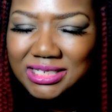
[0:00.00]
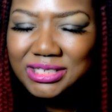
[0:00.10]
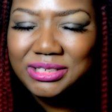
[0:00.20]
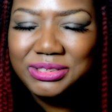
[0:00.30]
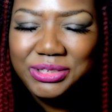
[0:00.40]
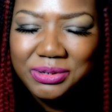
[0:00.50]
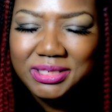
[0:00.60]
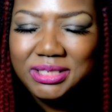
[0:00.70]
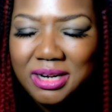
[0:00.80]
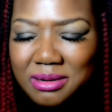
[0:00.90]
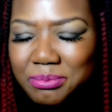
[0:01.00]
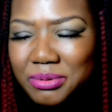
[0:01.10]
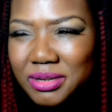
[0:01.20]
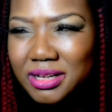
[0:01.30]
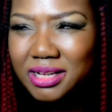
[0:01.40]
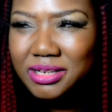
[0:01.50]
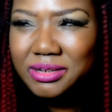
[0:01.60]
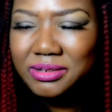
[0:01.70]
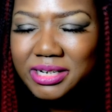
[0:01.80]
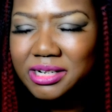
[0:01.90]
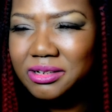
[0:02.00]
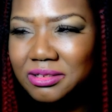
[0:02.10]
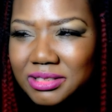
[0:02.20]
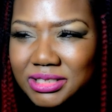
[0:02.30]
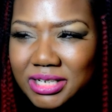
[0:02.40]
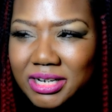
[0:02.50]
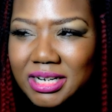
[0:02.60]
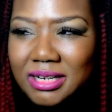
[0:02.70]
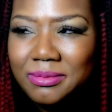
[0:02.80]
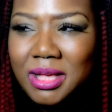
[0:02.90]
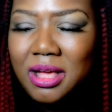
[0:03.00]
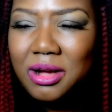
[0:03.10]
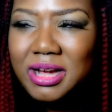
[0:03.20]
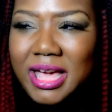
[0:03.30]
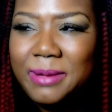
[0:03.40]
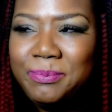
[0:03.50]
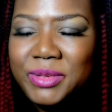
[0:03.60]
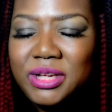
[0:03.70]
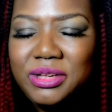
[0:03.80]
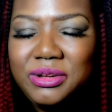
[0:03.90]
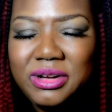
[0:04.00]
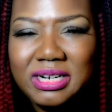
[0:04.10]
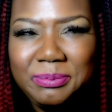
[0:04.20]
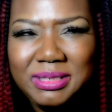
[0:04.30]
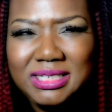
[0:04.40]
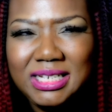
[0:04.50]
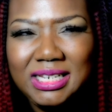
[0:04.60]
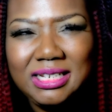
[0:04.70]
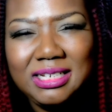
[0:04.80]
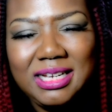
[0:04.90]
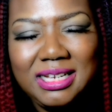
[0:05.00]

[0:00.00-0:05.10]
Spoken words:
is your starting point in your hero's journey. Okay, you're going to be selling.